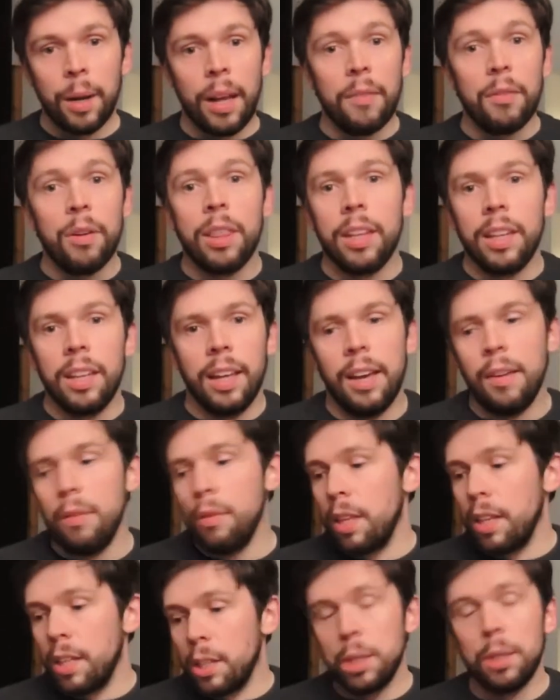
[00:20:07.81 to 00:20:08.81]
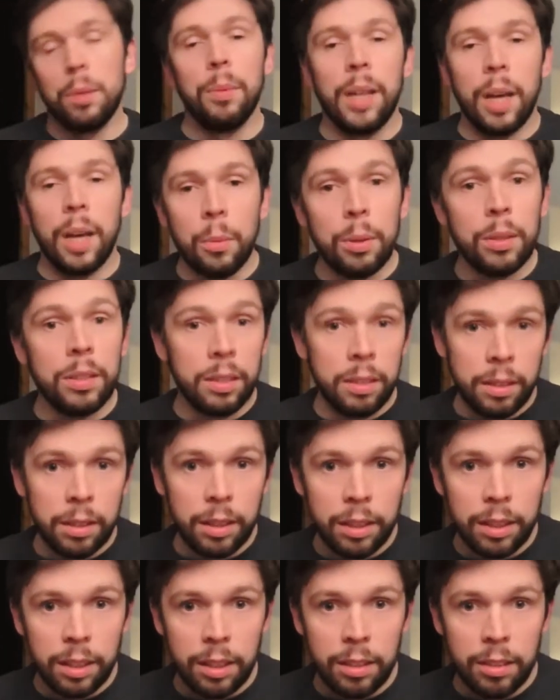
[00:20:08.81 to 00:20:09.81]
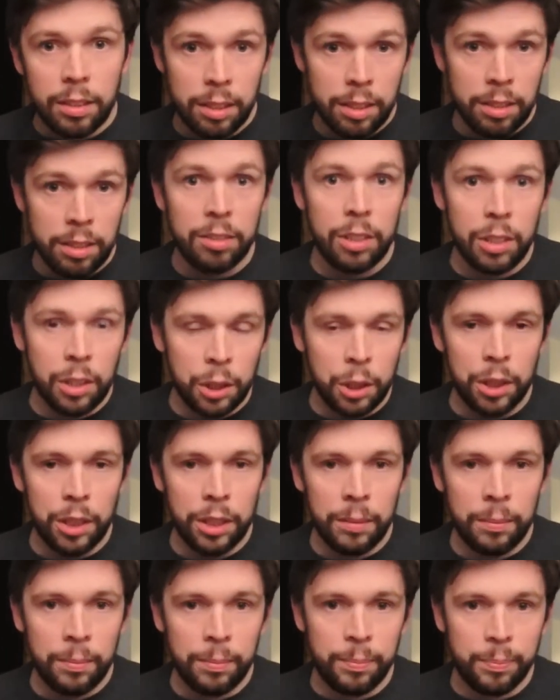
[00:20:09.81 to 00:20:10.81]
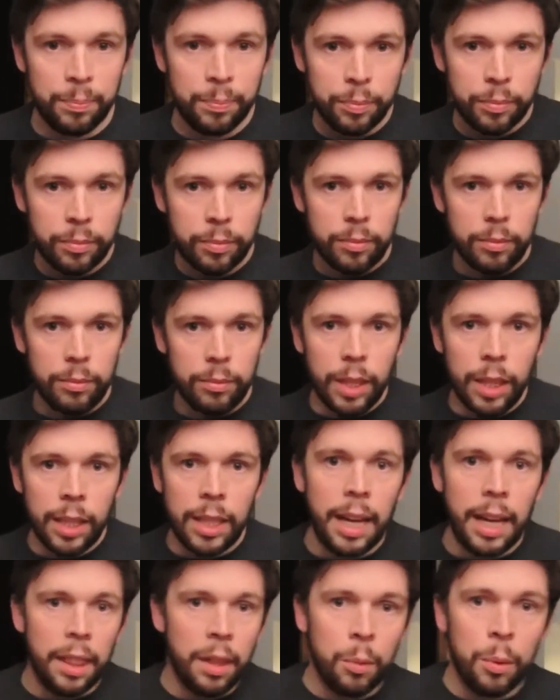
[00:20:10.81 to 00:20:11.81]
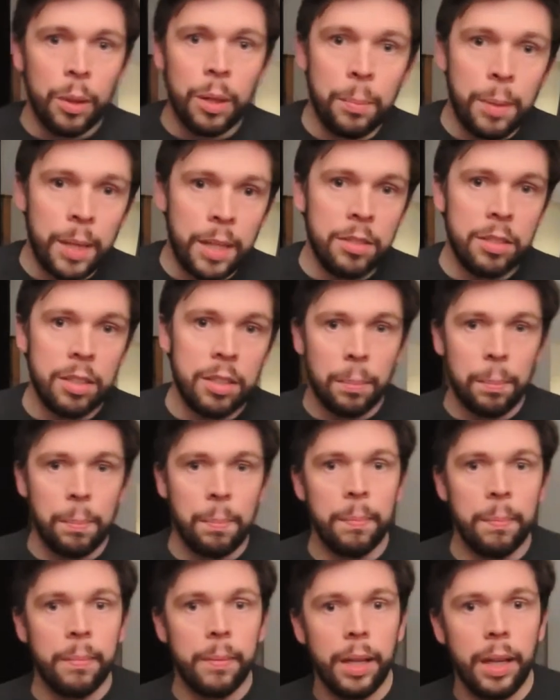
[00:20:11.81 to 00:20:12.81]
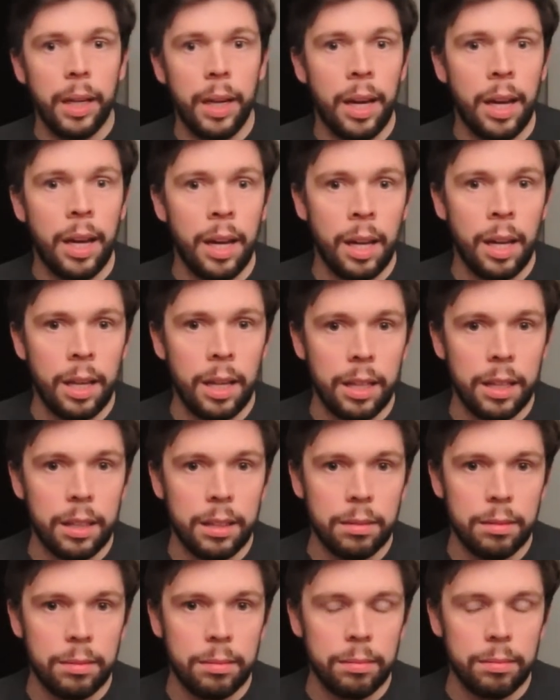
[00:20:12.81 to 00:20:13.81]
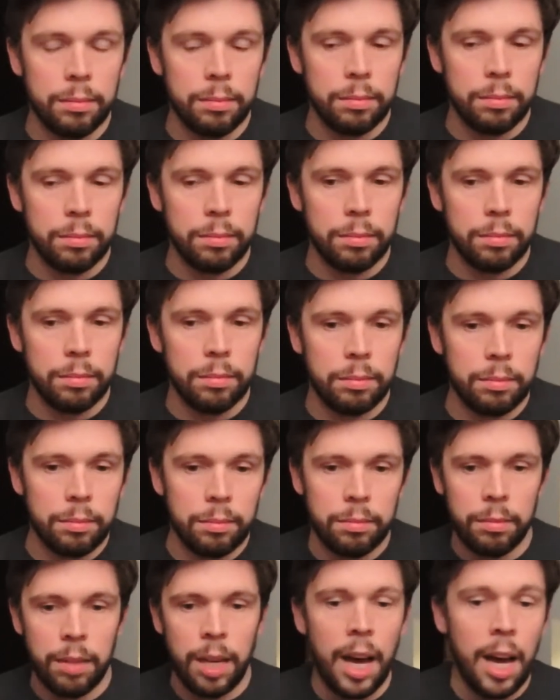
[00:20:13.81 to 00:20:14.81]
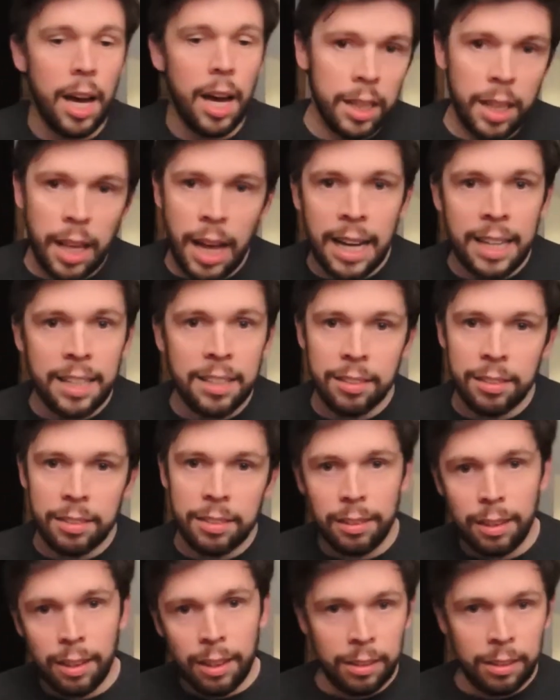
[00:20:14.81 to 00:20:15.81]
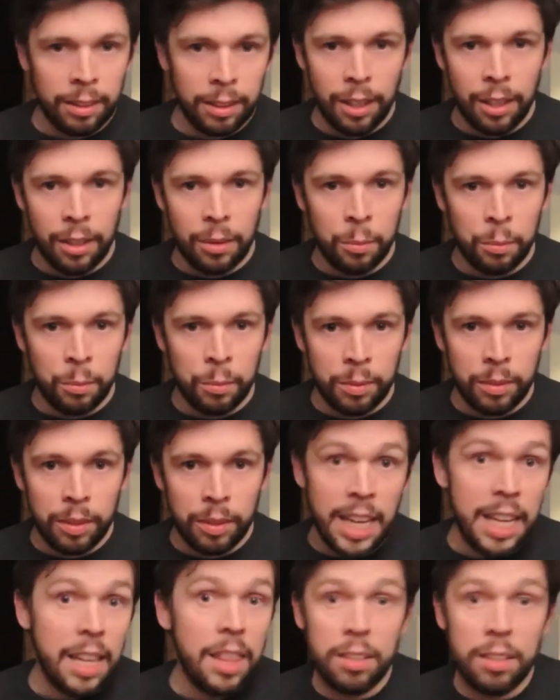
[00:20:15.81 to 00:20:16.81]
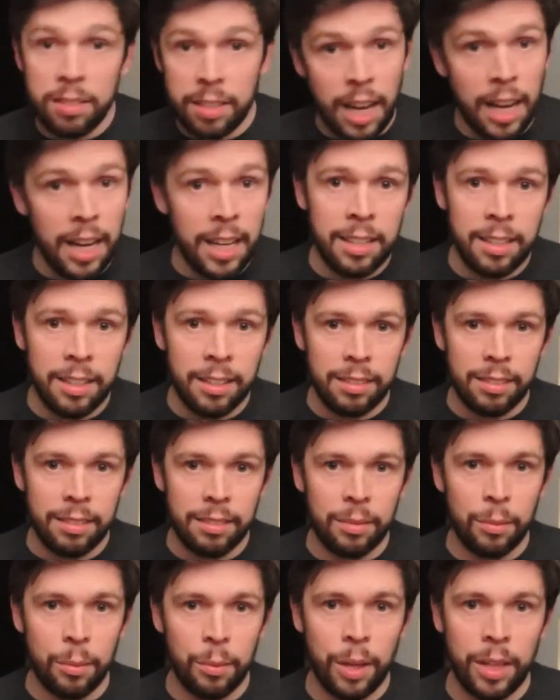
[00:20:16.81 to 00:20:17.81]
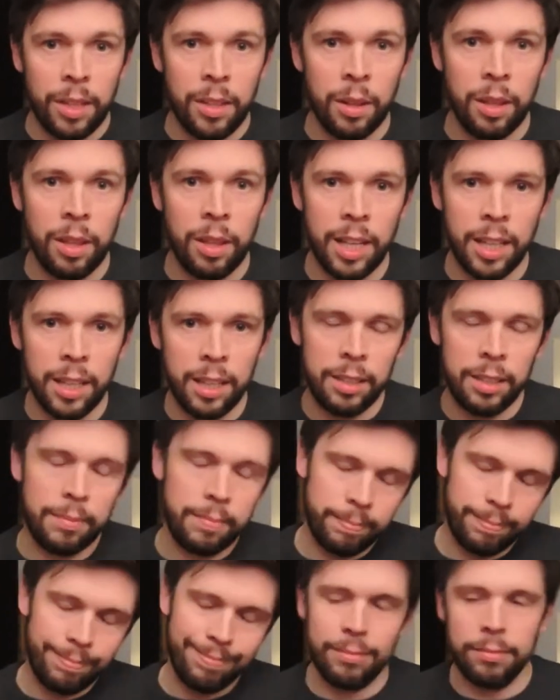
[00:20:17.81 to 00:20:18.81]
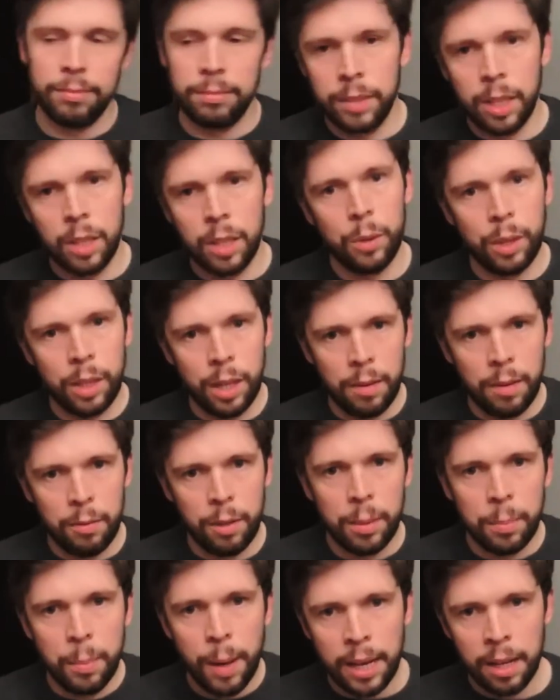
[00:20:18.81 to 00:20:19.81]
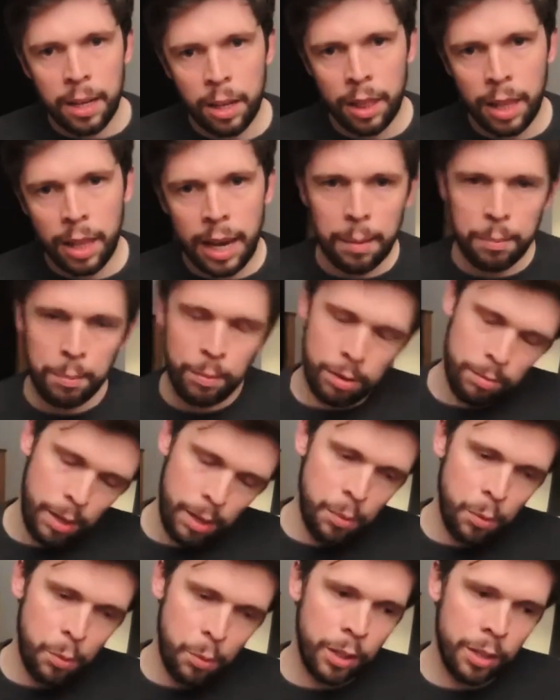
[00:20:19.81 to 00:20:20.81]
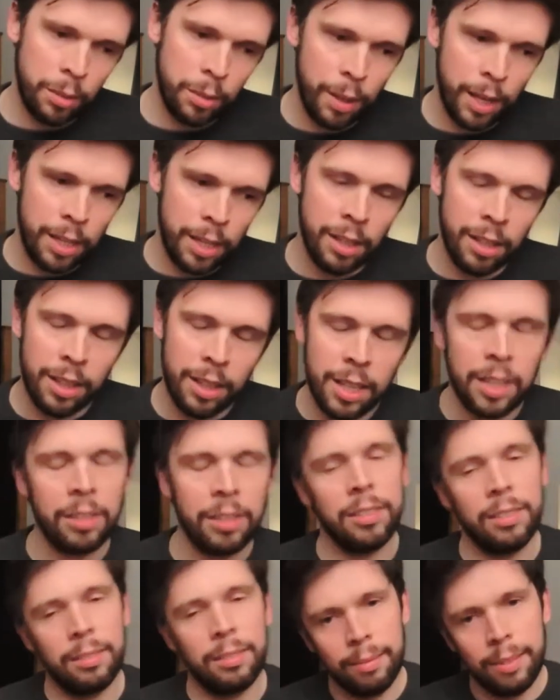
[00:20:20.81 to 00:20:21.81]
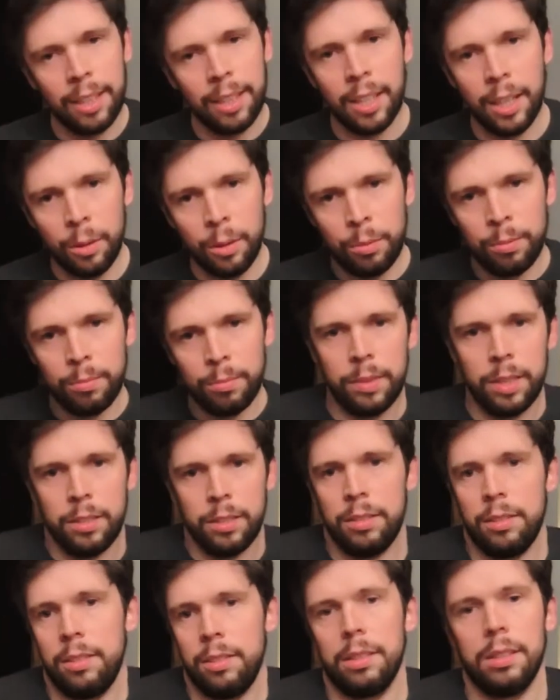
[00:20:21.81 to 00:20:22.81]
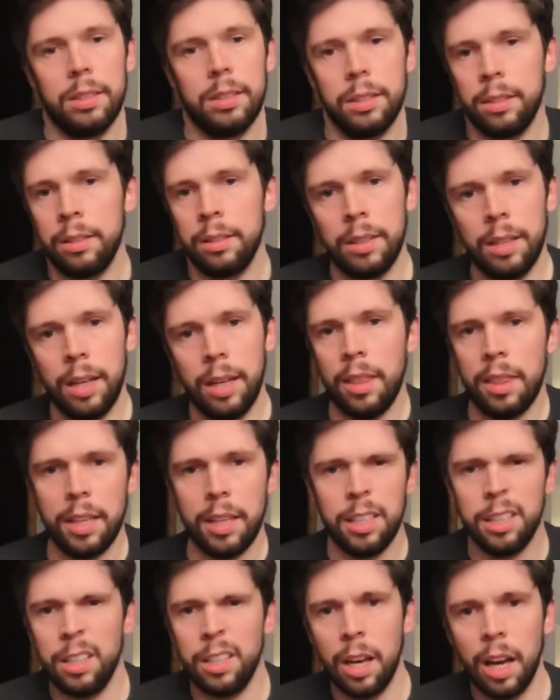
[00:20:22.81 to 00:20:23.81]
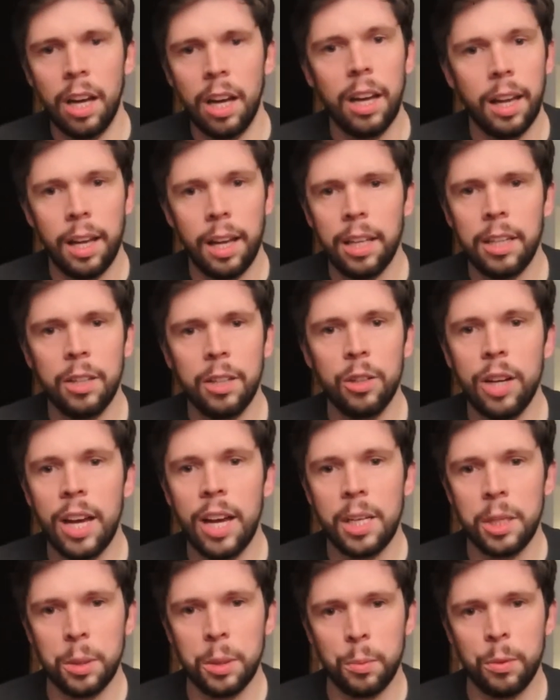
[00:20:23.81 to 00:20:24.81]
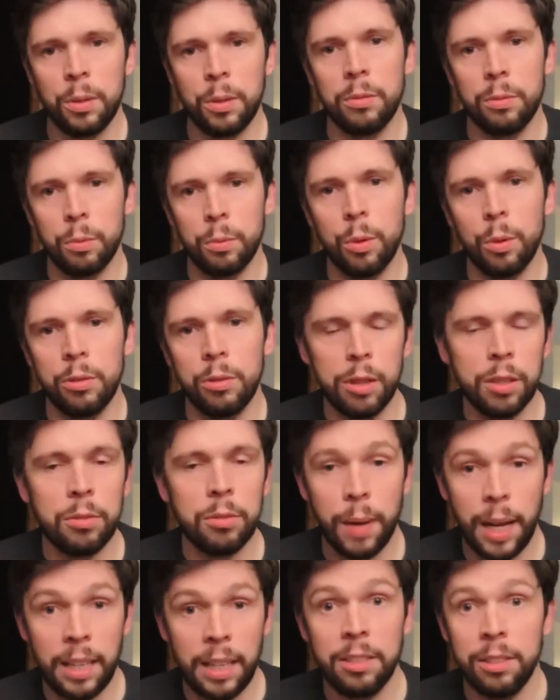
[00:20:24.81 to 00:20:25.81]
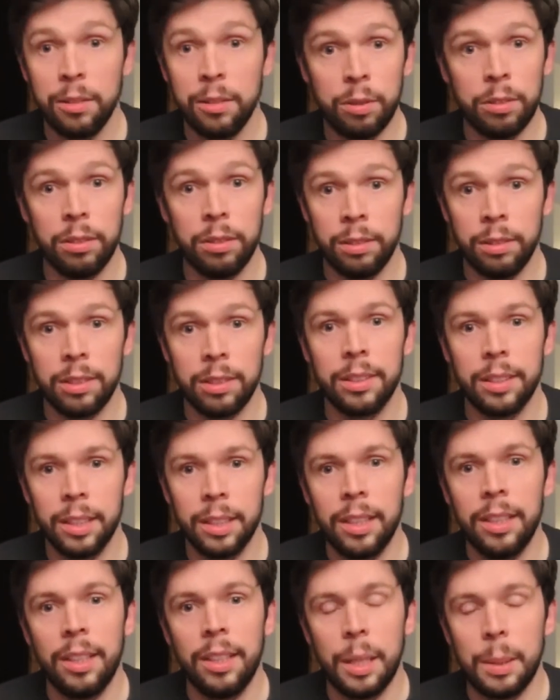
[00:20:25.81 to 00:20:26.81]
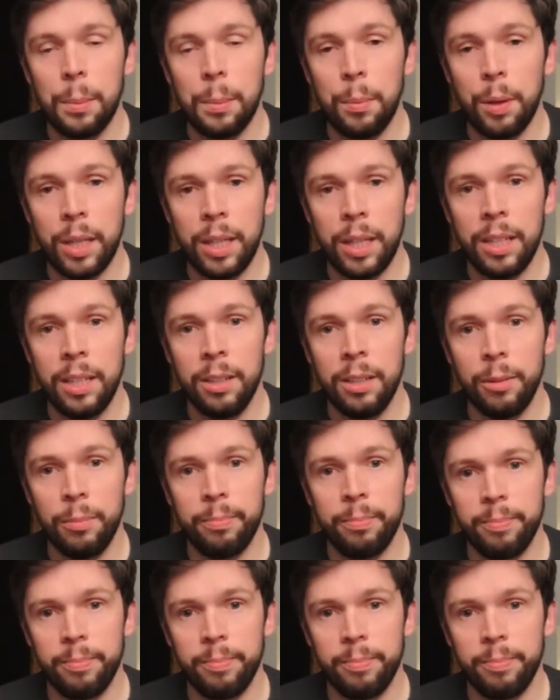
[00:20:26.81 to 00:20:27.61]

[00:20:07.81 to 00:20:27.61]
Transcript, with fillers: Everything, everything should be open to discussion. Yeah. Now there will be some uh, hard lines on on either side where sure. you think mm, we can't really bend on that, but maybe we could bend on this. You know. yeah. I think a, a, any good agent will, would respect you for bringing it up.